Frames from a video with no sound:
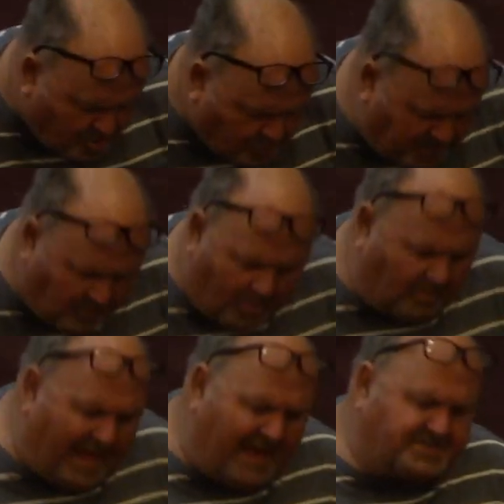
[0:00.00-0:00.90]
we won't
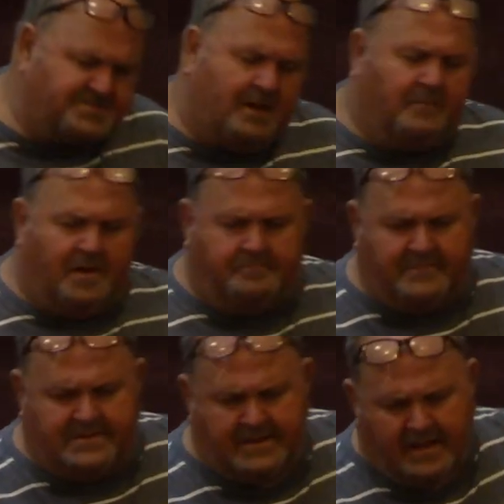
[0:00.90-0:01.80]
like some of them.
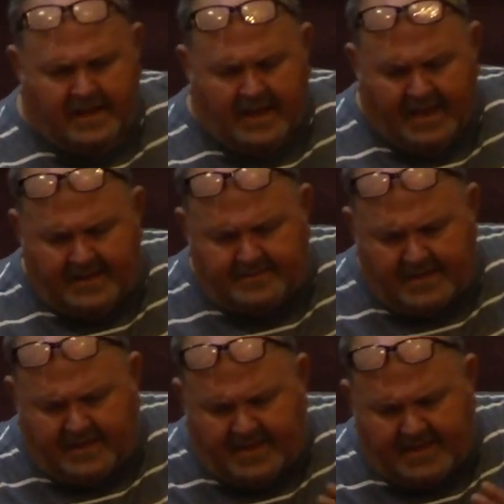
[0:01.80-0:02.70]
And and uh,
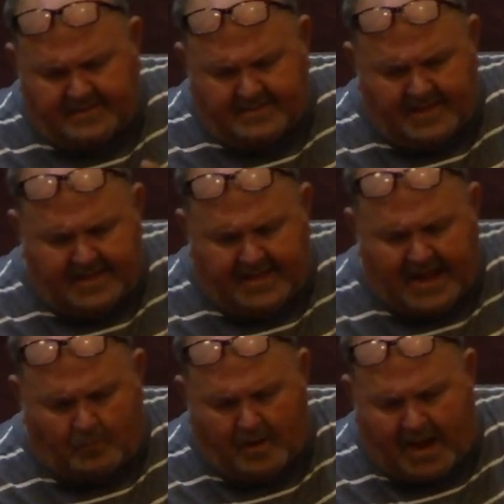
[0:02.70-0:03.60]
and uh, and,
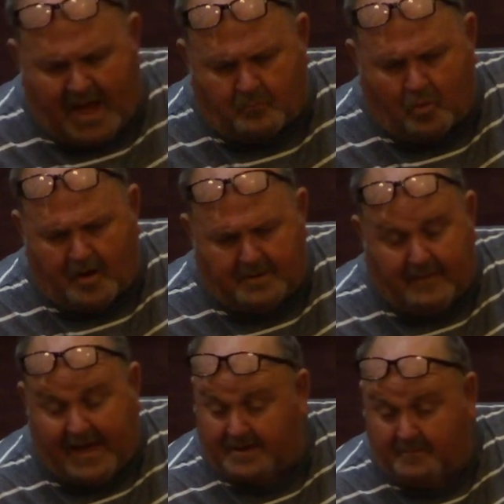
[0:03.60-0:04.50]
and what I'm worried
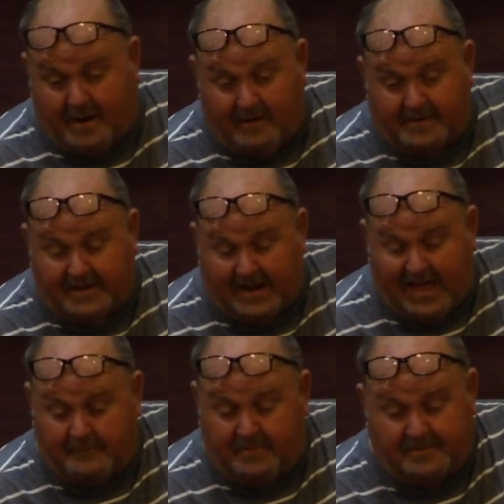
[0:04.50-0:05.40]
about in America, and I
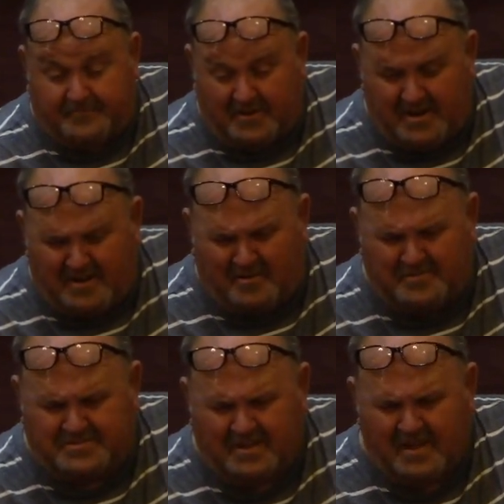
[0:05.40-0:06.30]
have been for
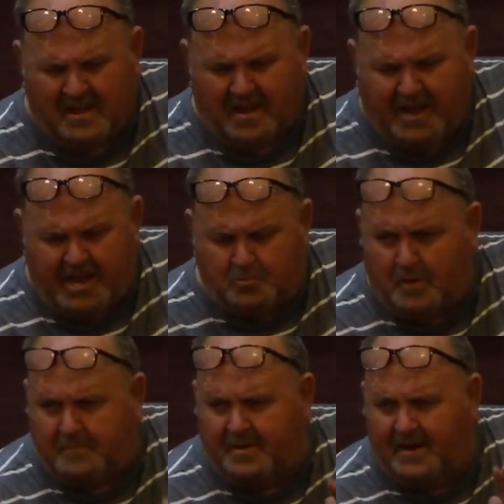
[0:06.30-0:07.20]
years, is
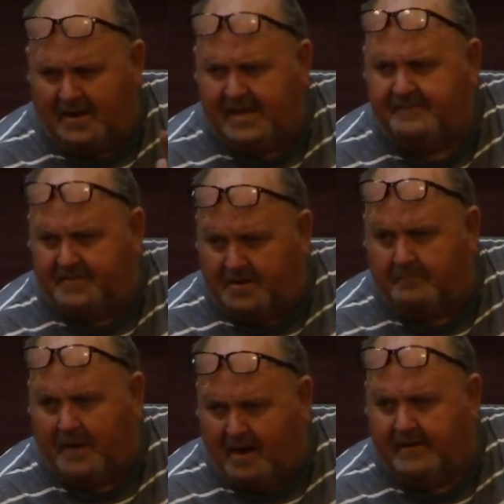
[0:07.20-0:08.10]
we've been leaving
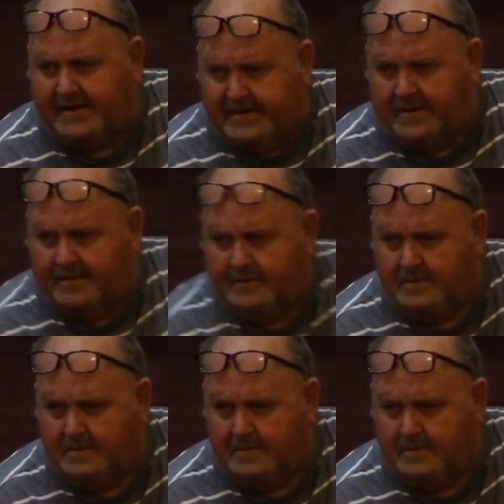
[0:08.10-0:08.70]
America